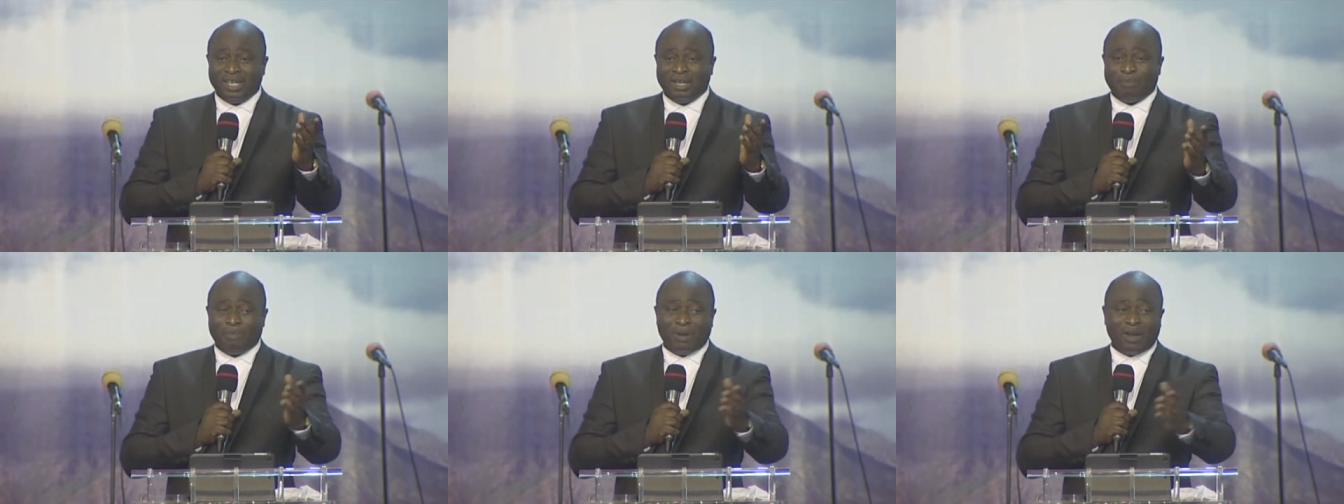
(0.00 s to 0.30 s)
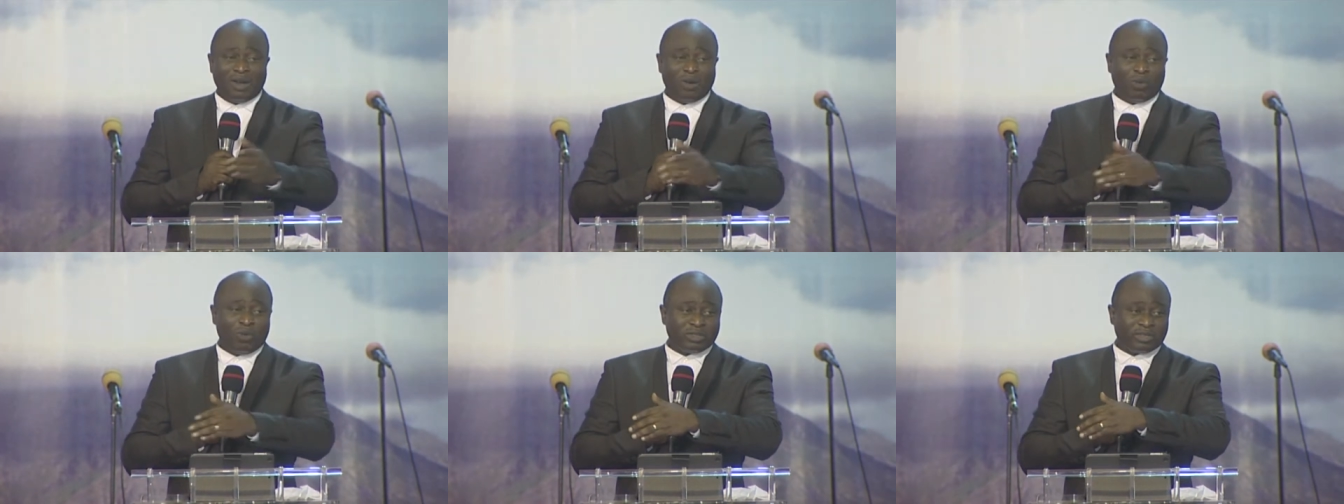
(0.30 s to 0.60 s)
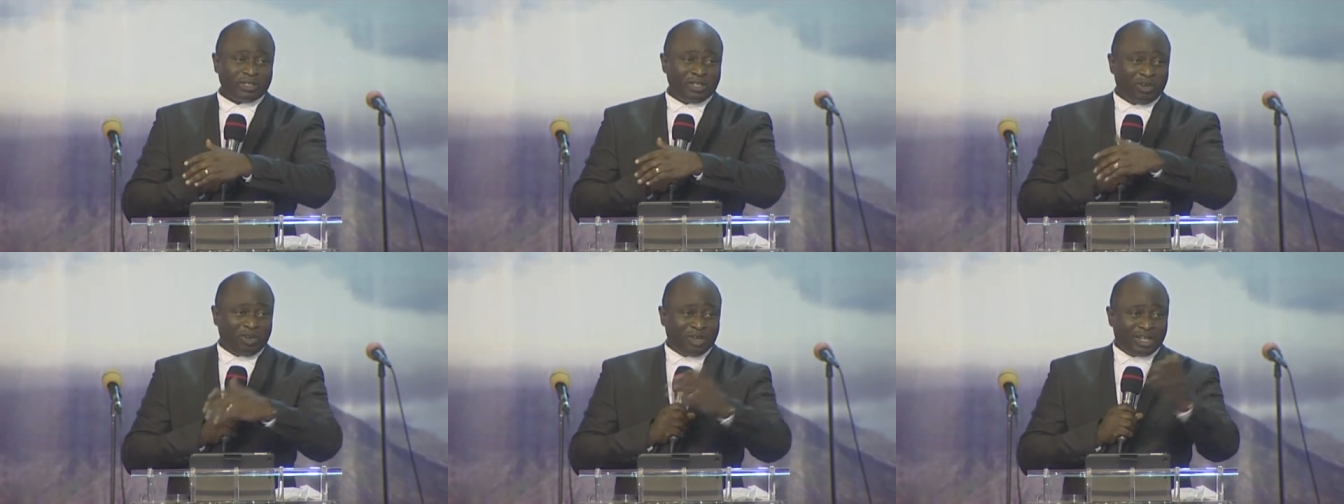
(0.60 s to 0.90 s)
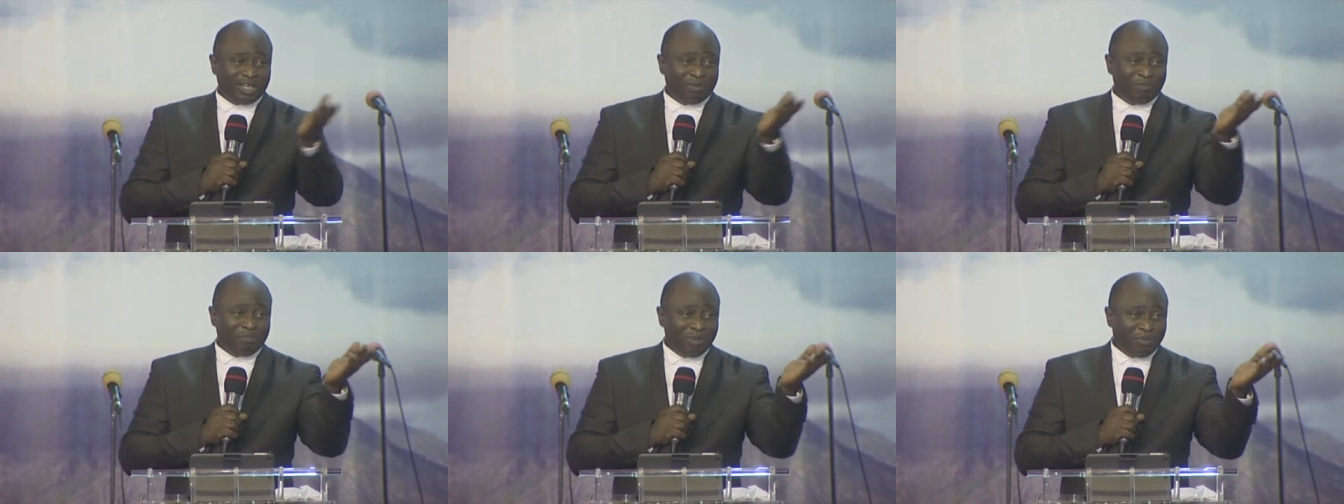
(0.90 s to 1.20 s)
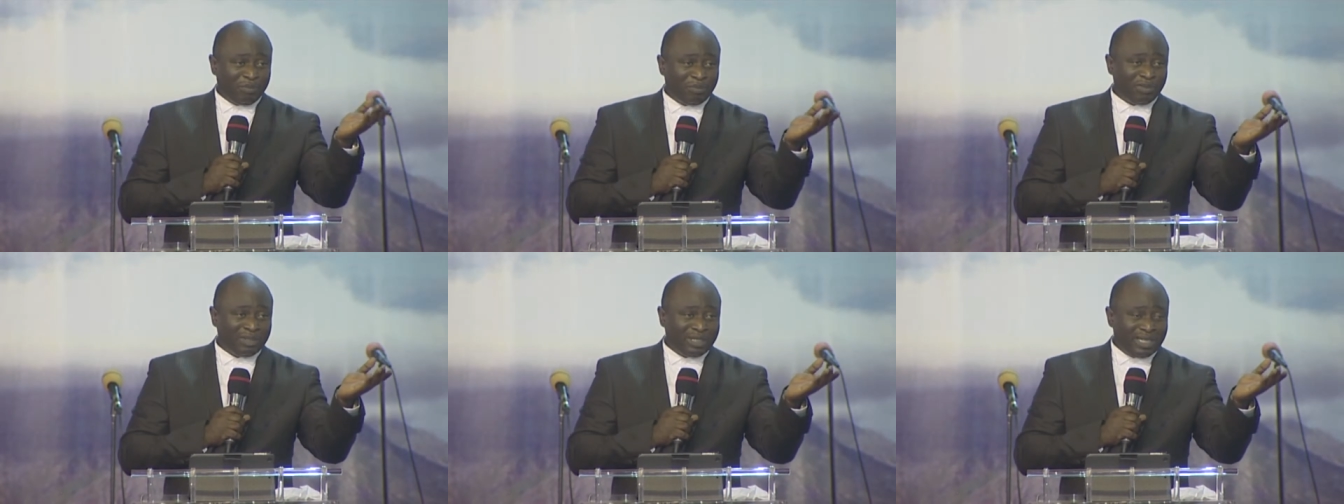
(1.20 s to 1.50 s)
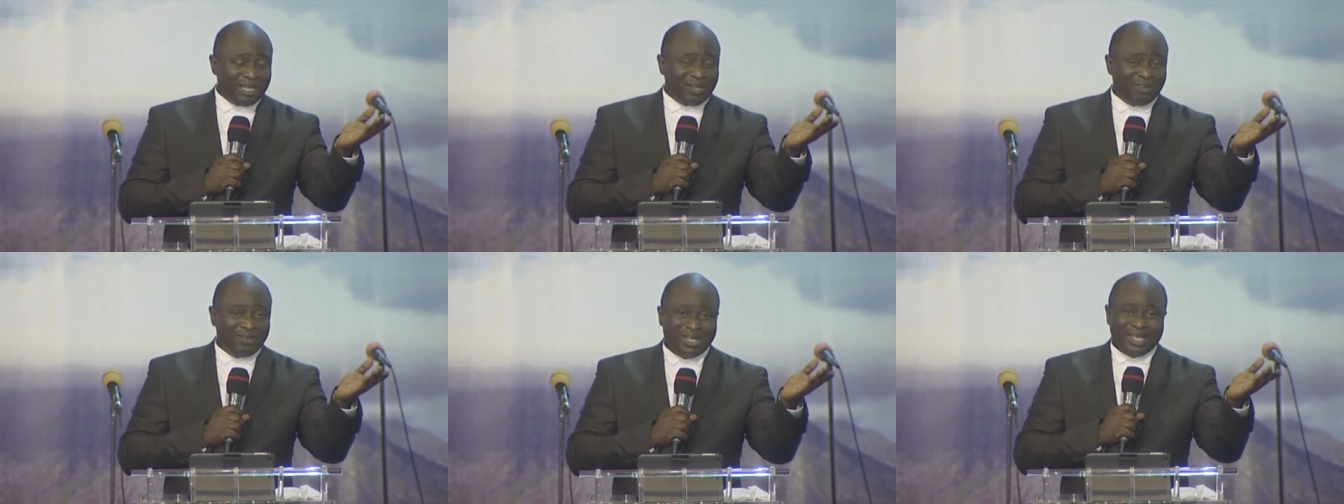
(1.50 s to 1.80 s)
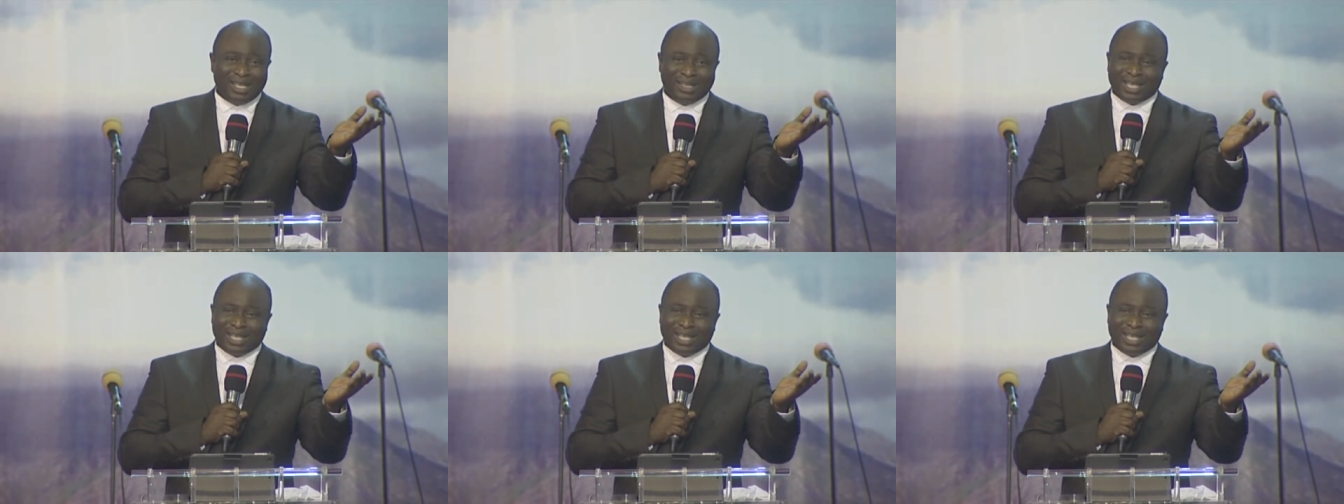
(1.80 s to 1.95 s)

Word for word: The power was knocking people down.